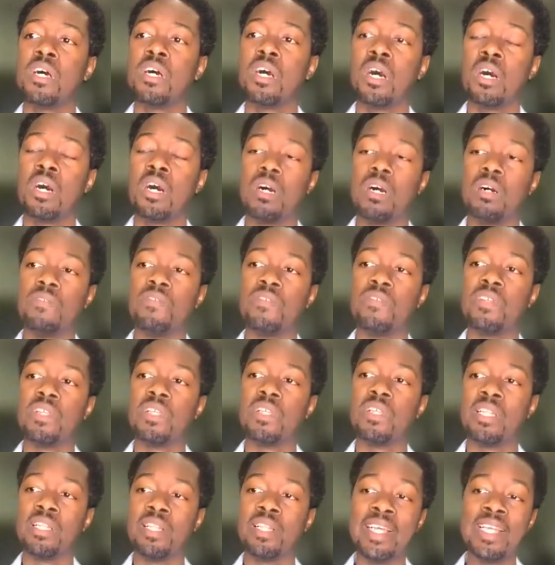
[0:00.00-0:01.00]
of
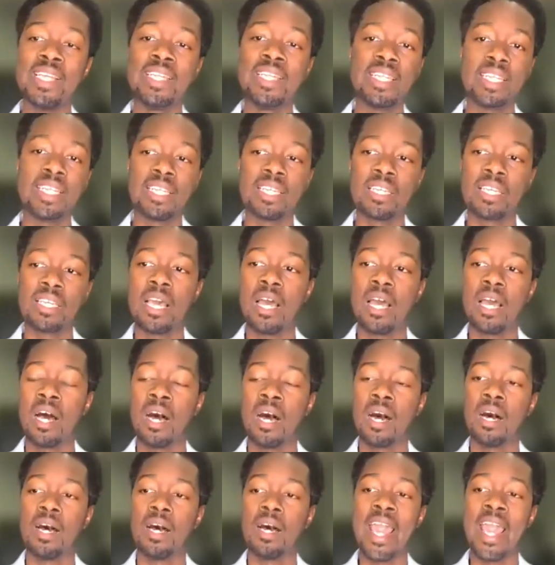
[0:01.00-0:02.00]
lending
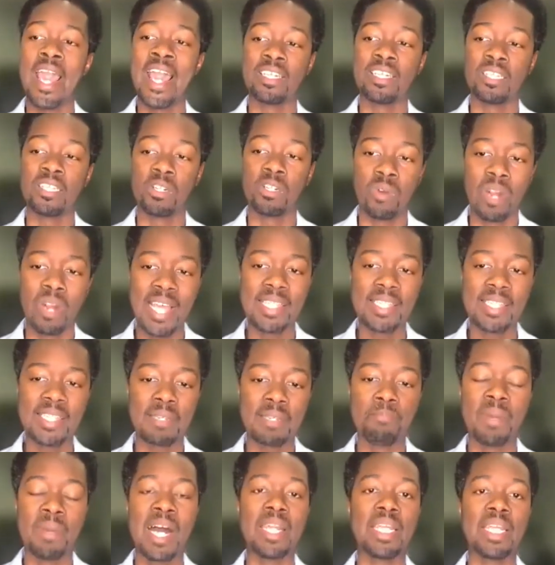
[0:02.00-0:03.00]
uh, and
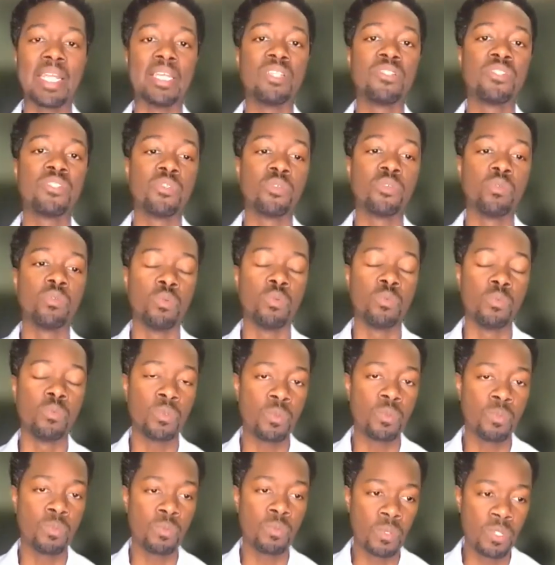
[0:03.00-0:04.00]
granting money to
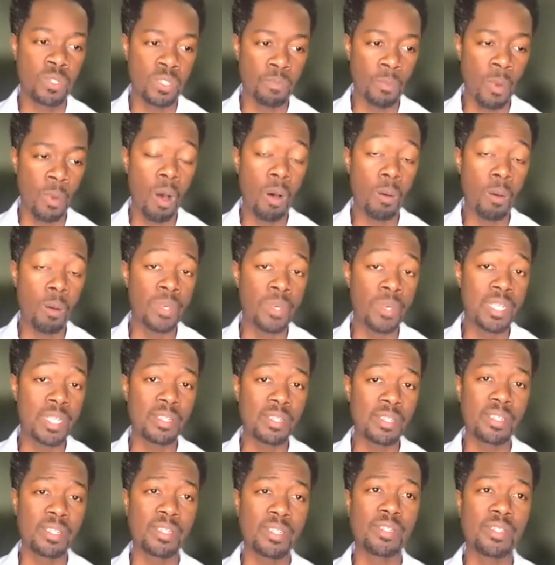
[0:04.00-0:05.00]
small
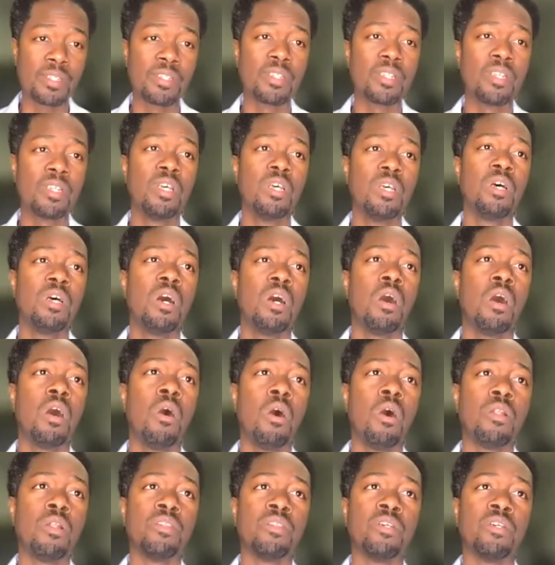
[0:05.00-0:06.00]
businesses
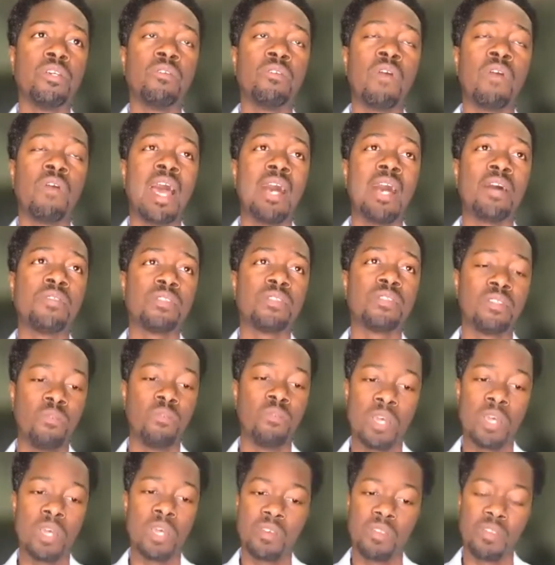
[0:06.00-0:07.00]
on the grounds of
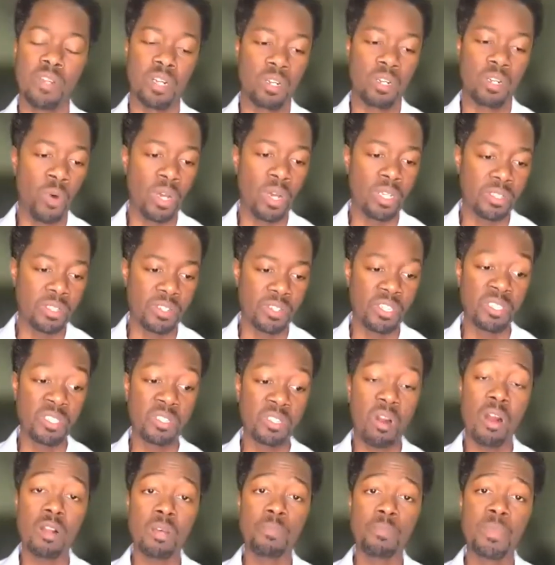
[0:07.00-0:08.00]
whether they're going to
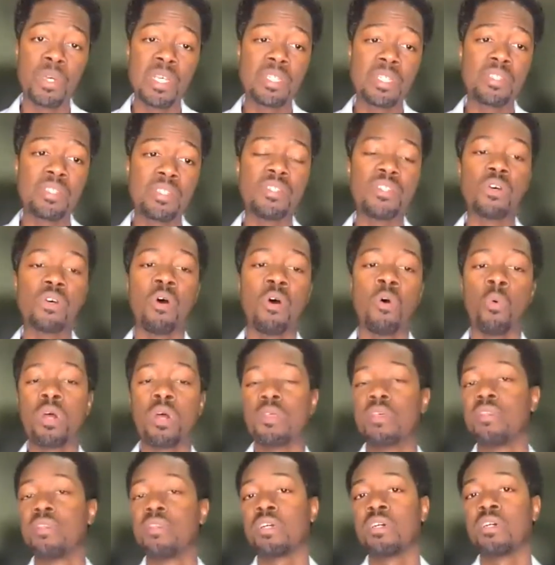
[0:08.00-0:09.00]
start a business or
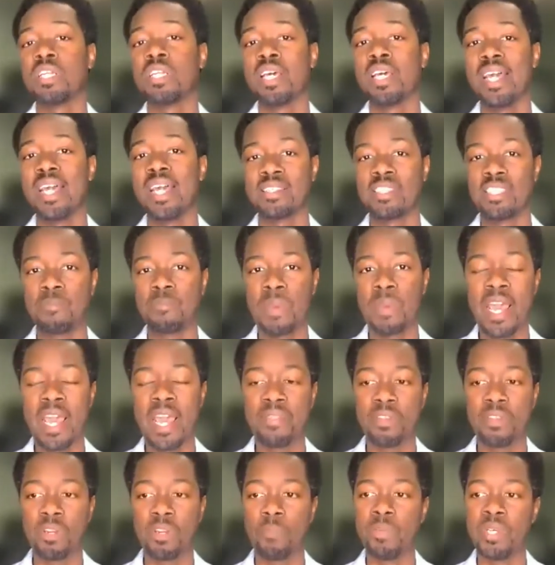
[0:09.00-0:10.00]
whether they're going to
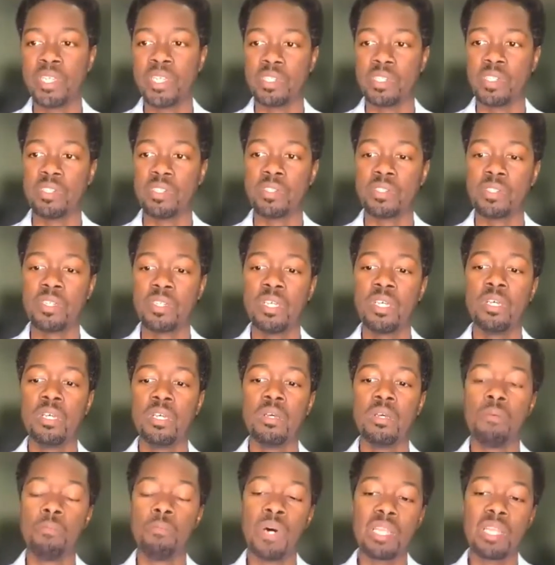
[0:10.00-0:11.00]
expand their business.
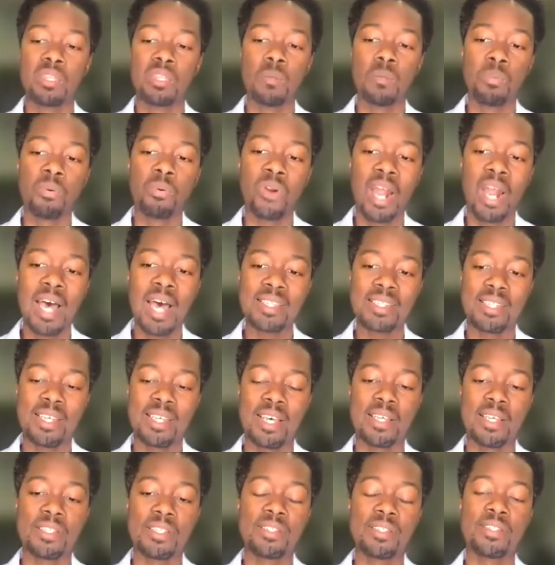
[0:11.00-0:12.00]
But the
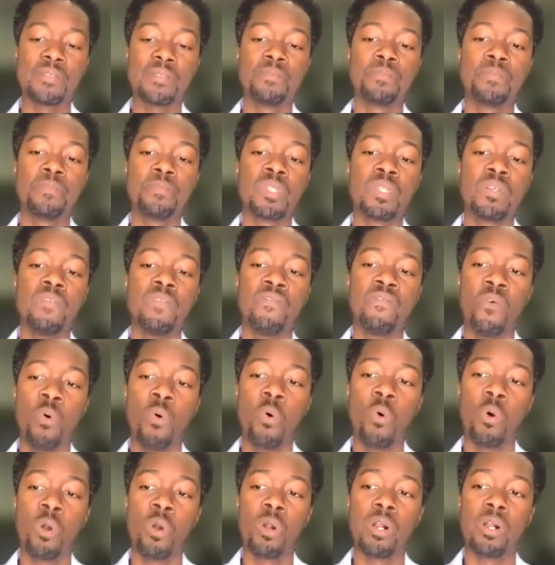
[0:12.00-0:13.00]
process
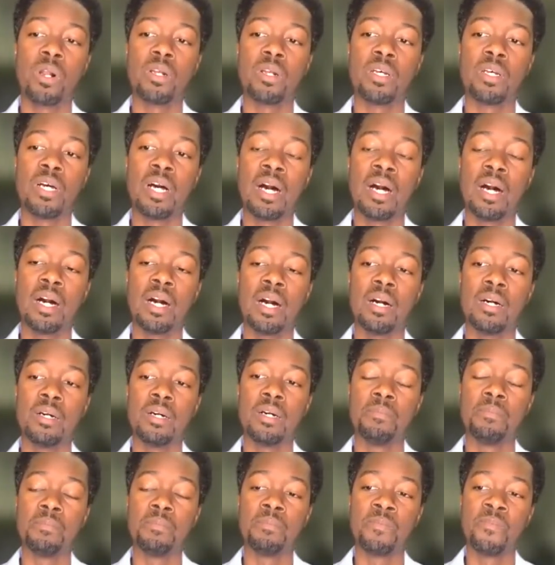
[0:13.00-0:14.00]
for, uh,
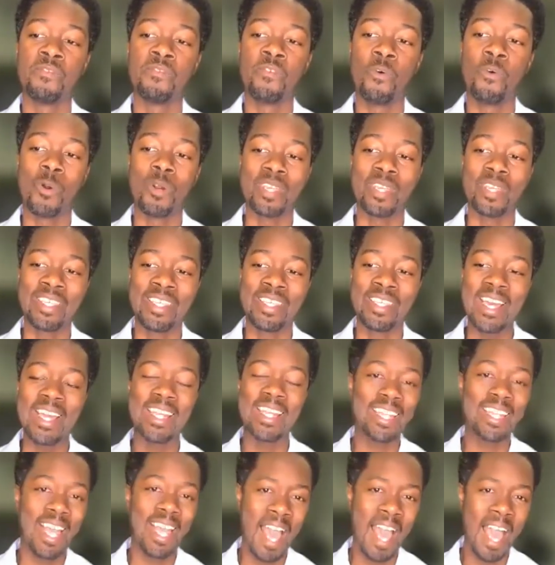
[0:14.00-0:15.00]
for
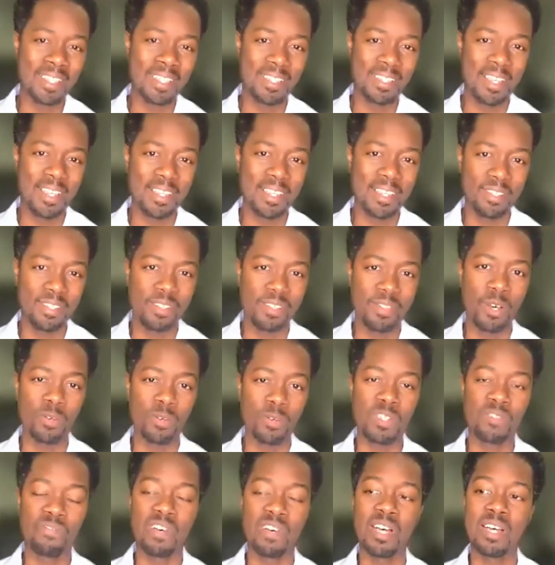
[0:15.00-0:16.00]
getting access to
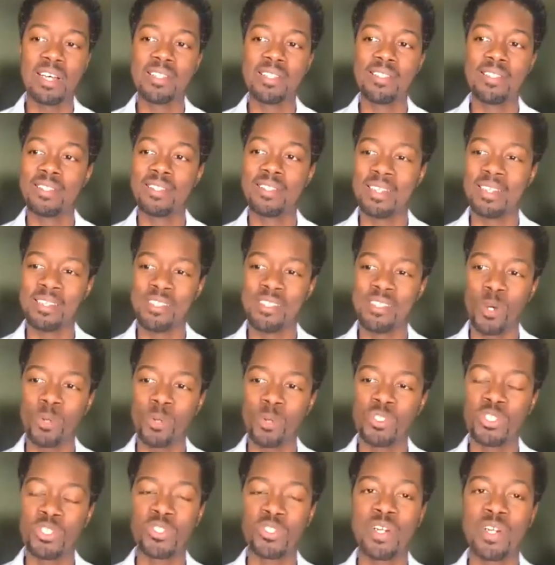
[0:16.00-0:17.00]
those funds is so
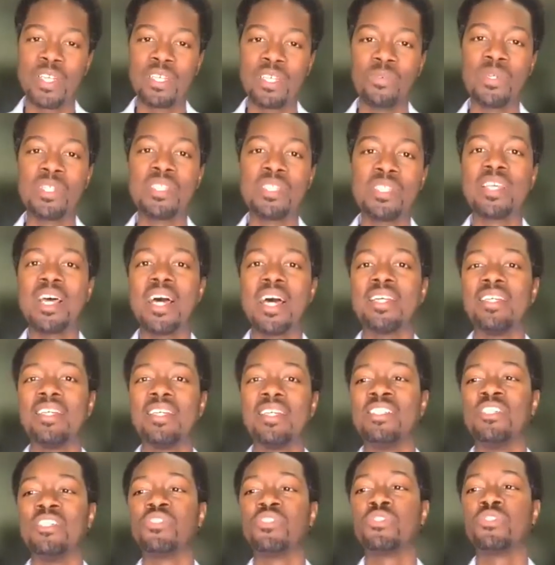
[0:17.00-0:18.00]
strenuous that it
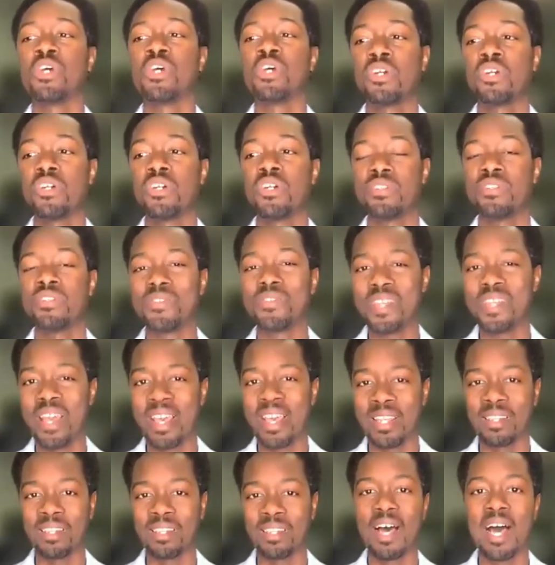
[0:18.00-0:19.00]
deters
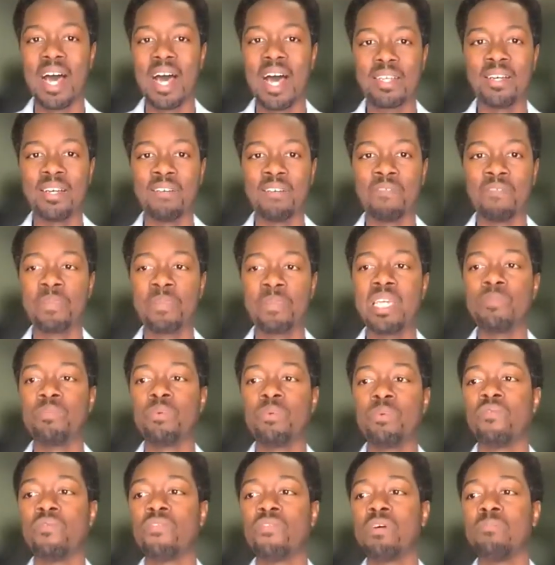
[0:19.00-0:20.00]
a lot of
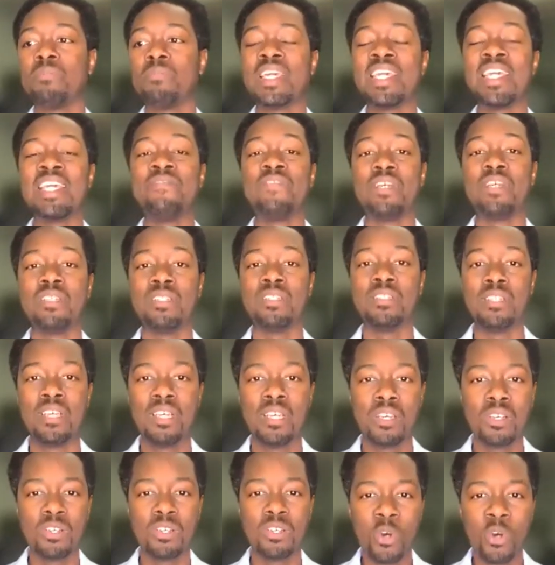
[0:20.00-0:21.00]
people from even
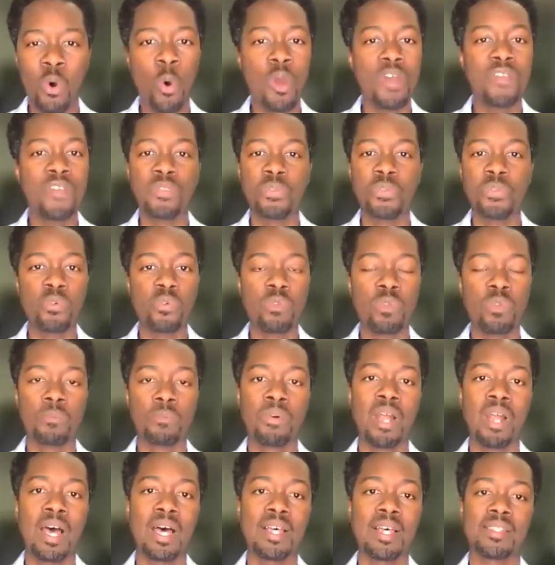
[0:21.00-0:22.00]
going through the
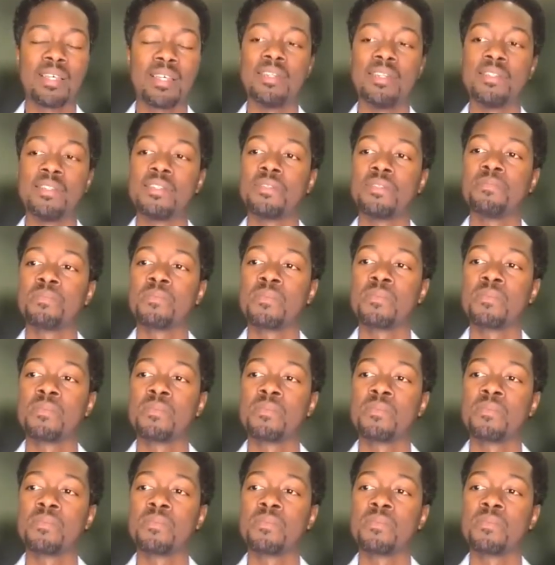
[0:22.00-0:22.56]
process.